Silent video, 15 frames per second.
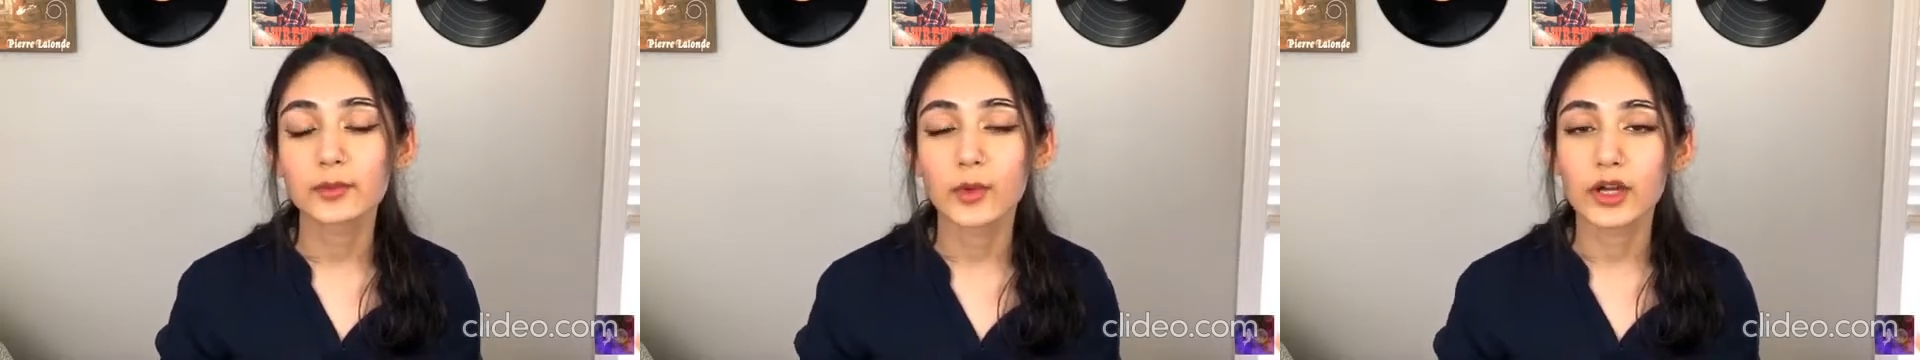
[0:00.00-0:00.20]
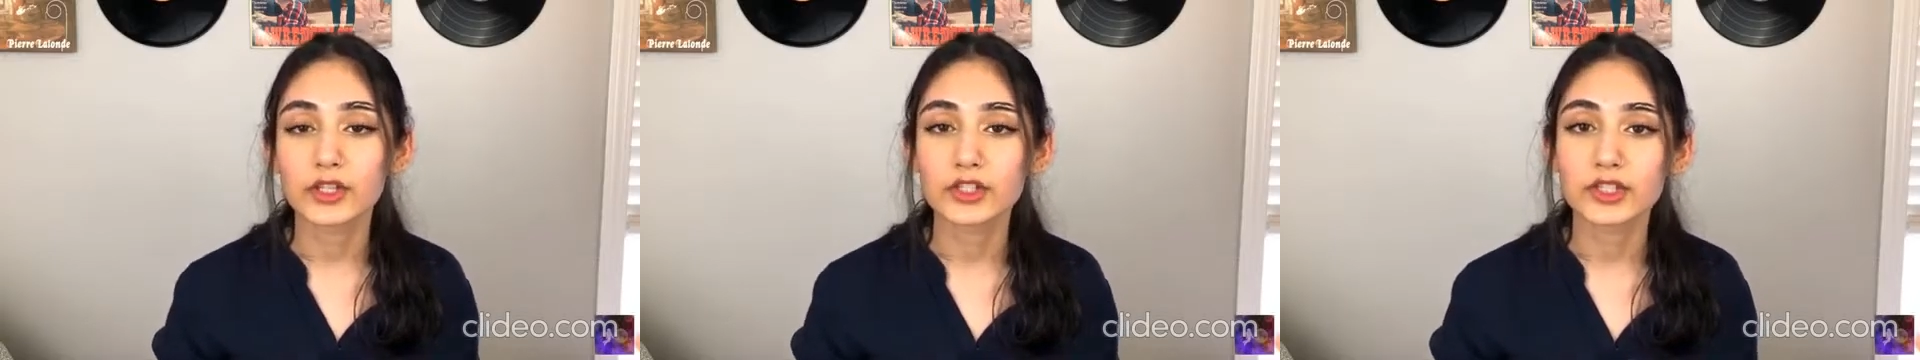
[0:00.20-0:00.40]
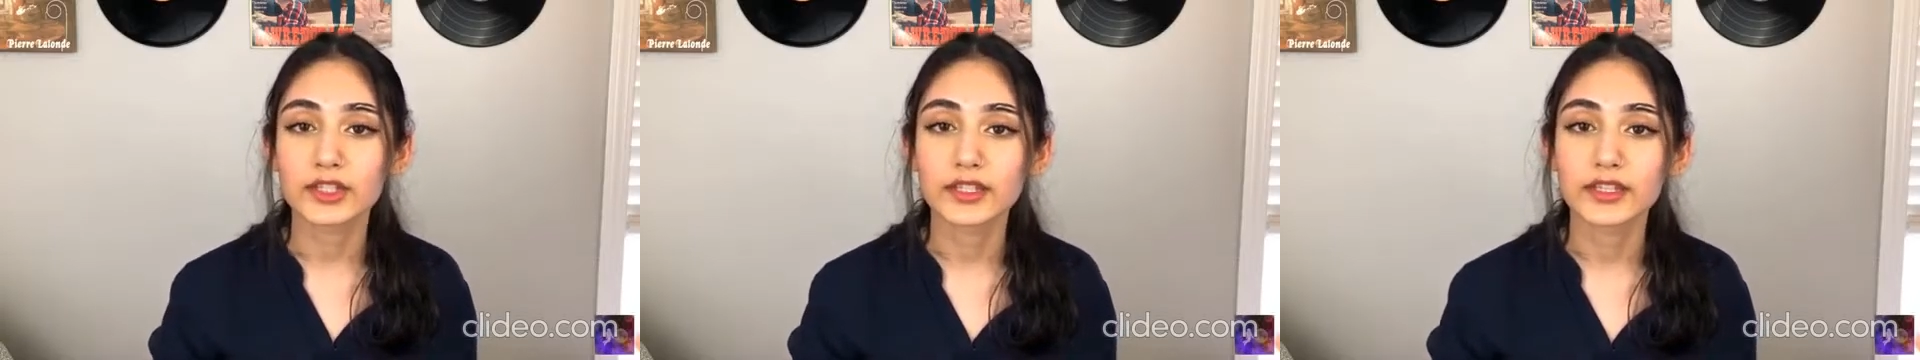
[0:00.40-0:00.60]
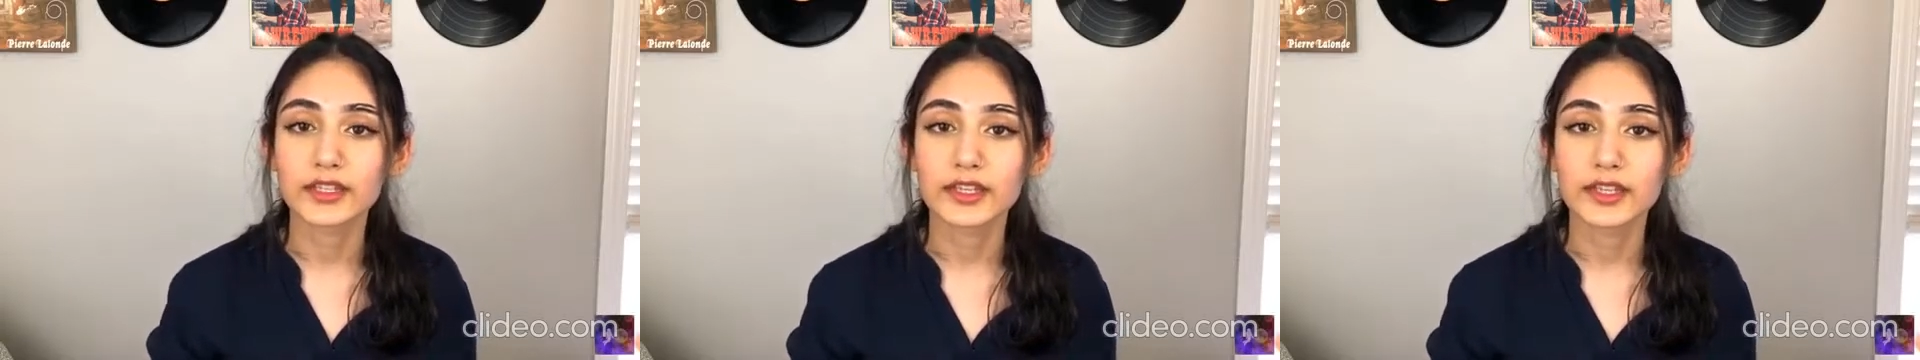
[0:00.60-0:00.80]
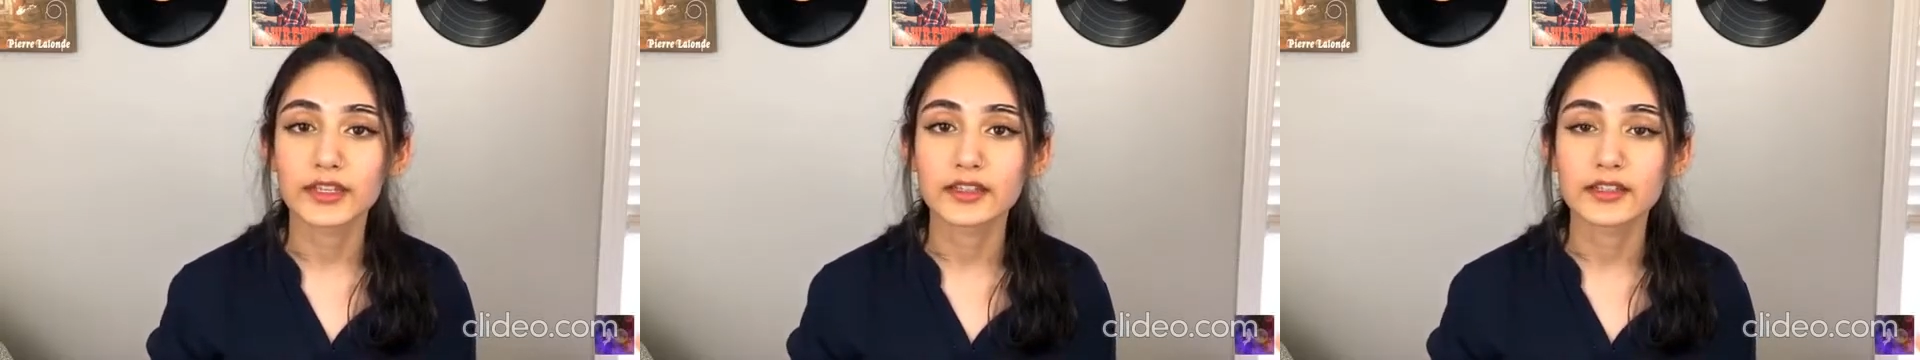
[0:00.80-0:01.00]
watching
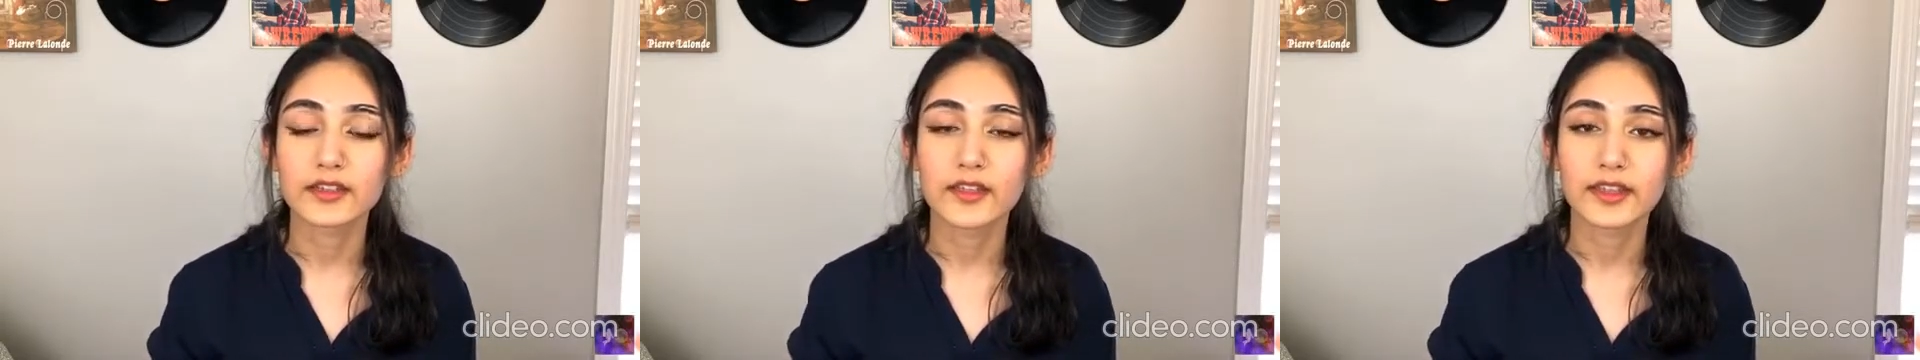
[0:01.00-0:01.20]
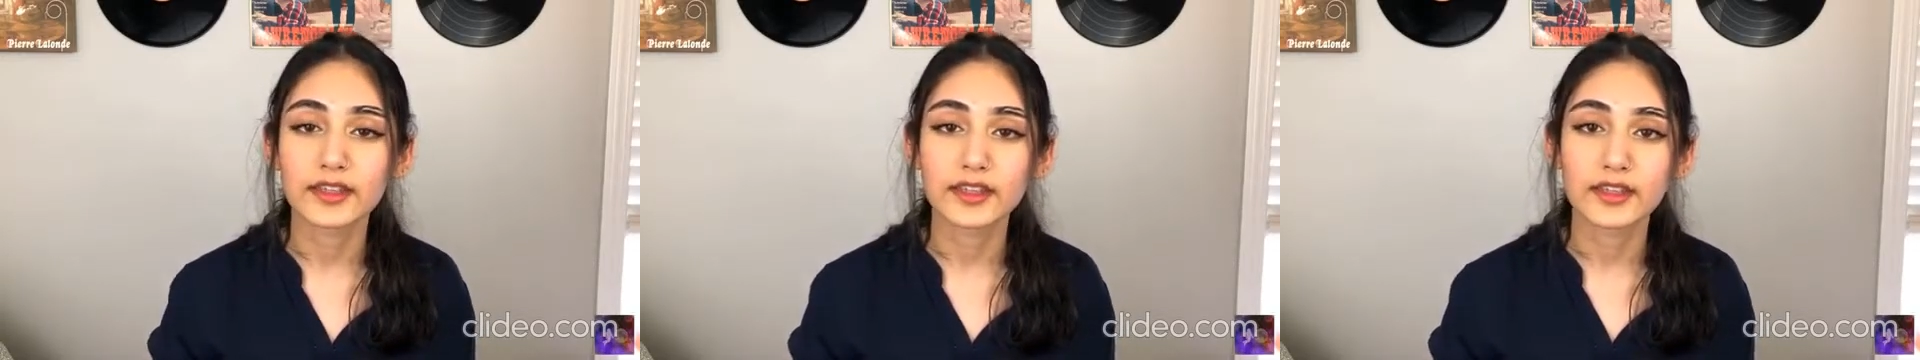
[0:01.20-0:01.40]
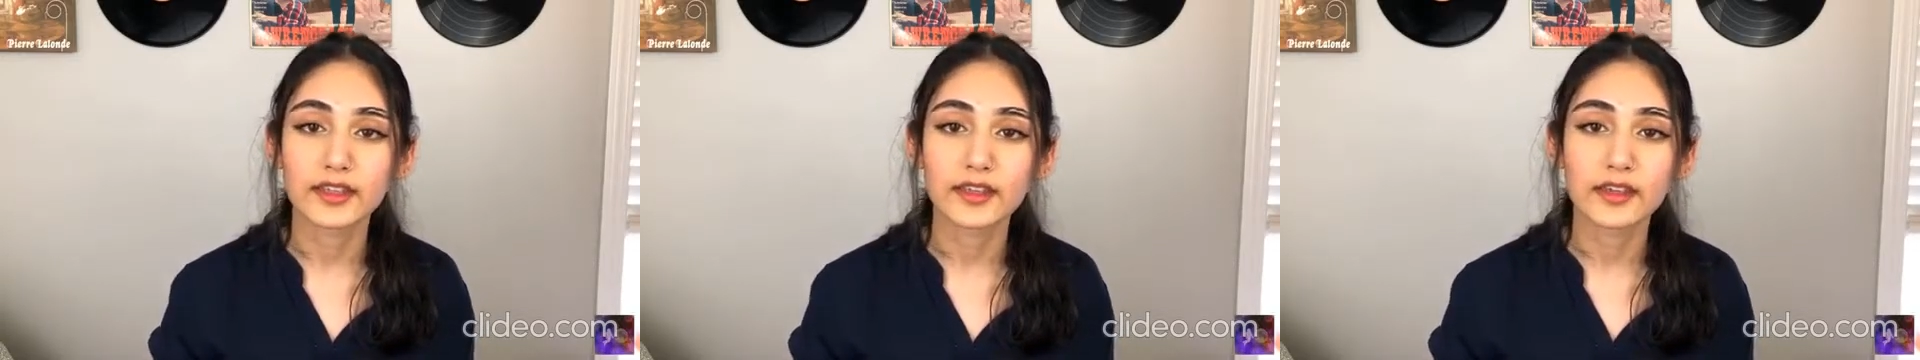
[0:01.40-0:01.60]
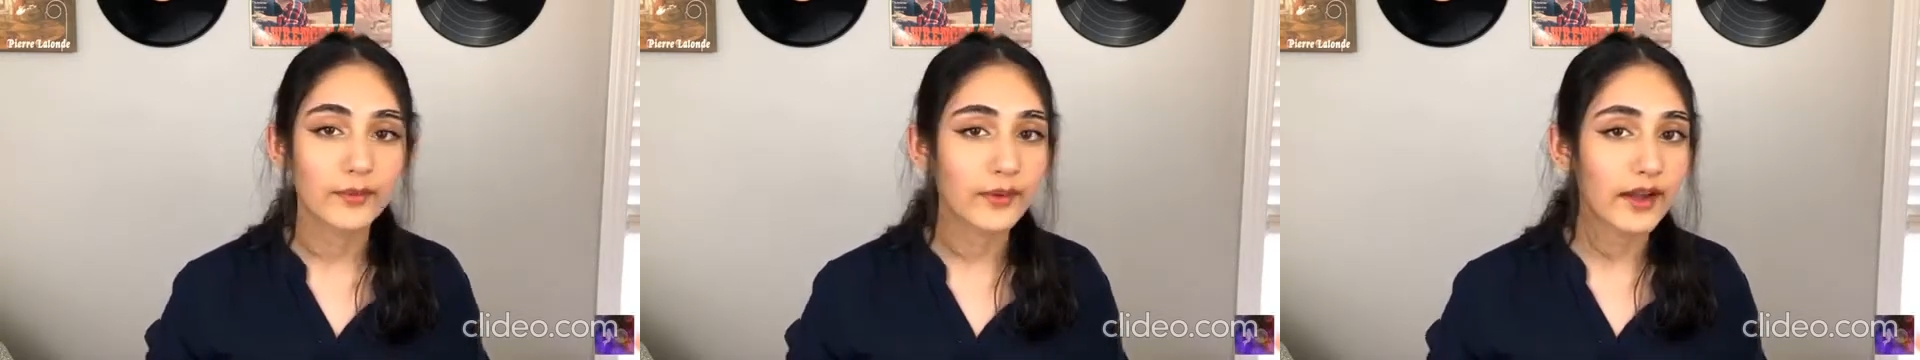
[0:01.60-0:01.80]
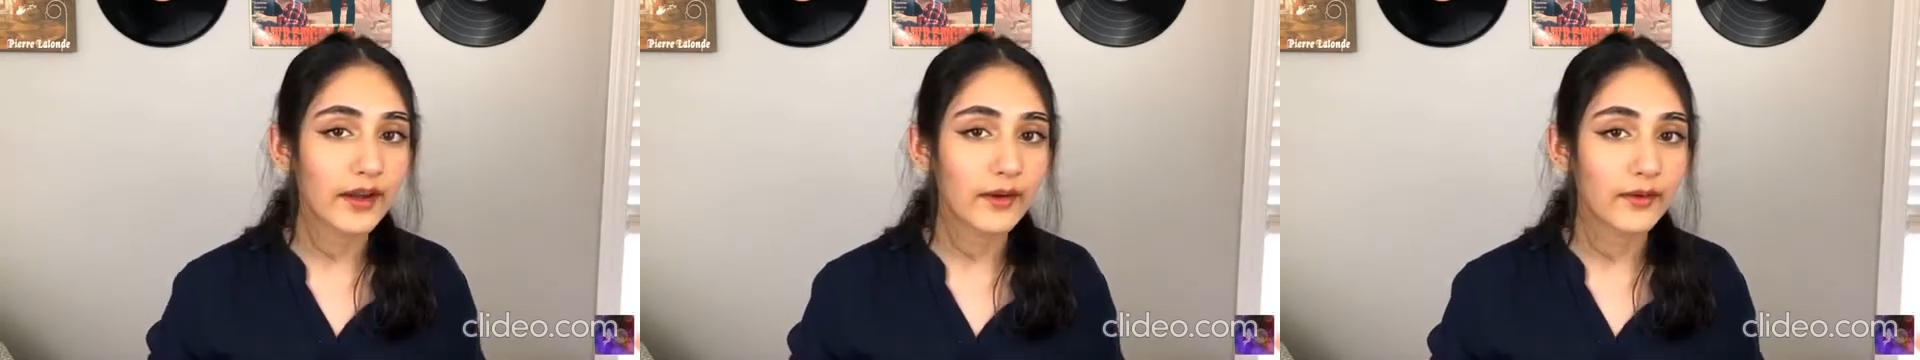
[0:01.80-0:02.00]
it and thinking,
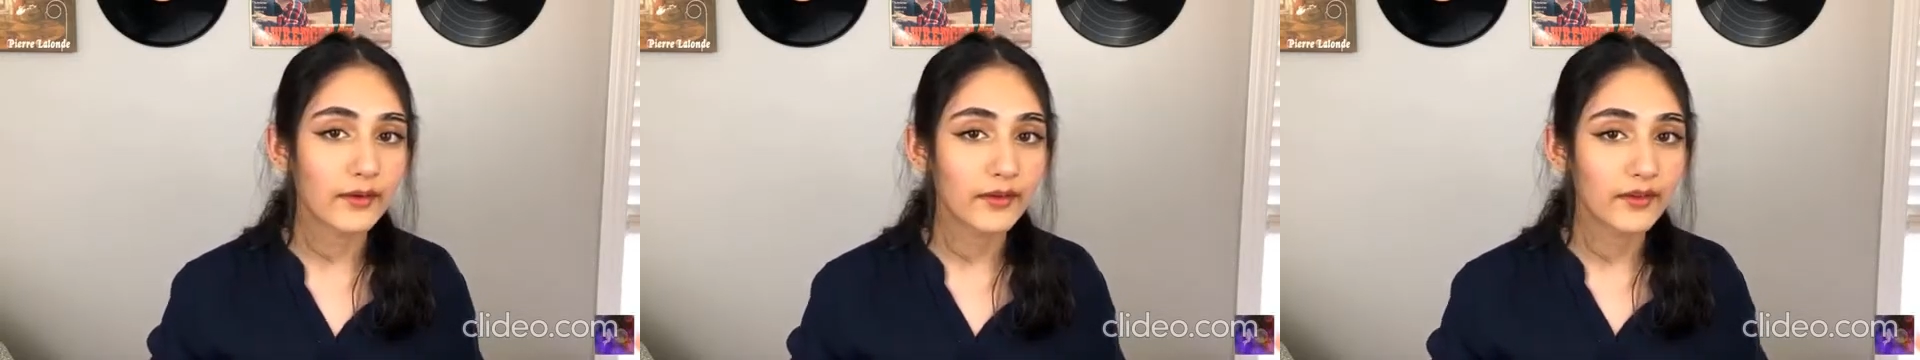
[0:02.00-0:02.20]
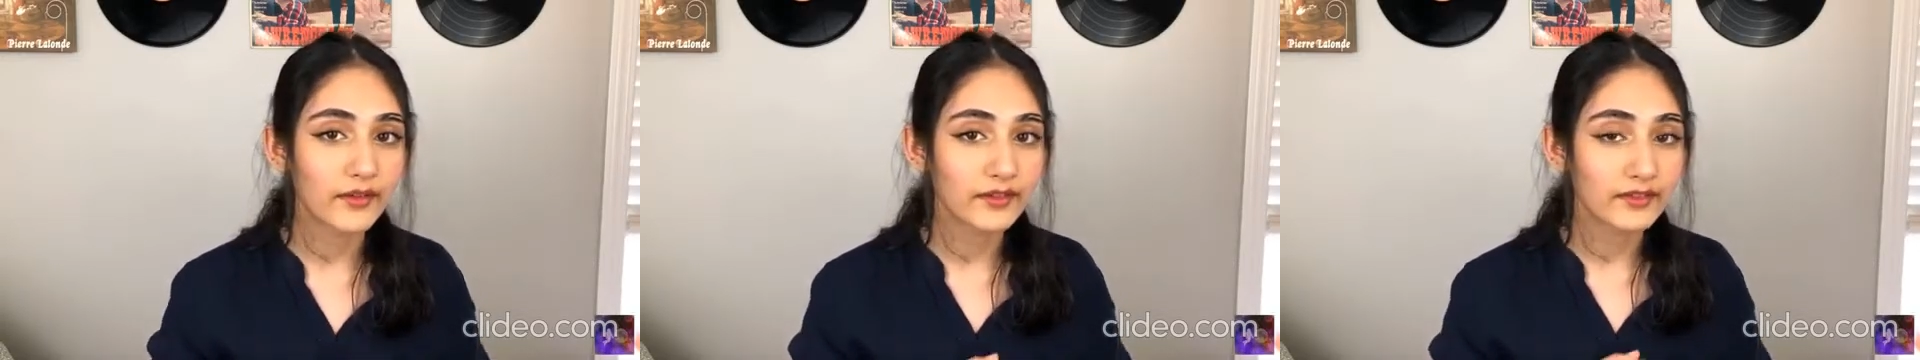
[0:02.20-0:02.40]
wow,